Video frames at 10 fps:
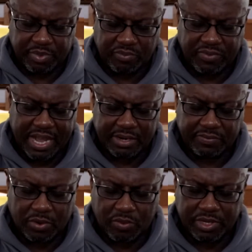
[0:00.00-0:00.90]

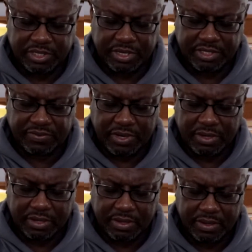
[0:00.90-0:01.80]
provided for us thus
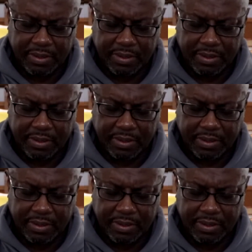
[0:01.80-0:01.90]
far.